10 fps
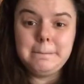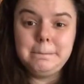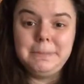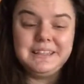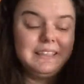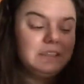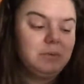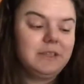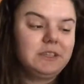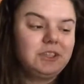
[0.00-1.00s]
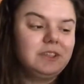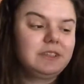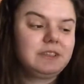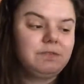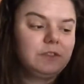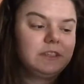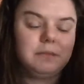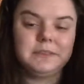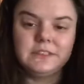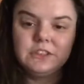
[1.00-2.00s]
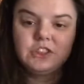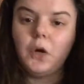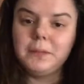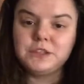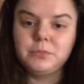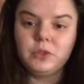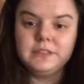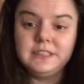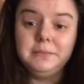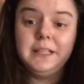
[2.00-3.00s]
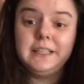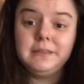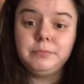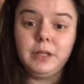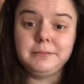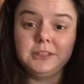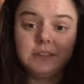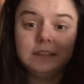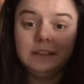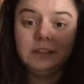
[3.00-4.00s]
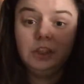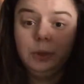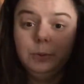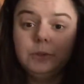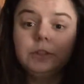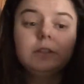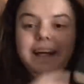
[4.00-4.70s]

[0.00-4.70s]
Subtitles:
But this one is just, for some reason, so much more intimidating, probably just because it's huge.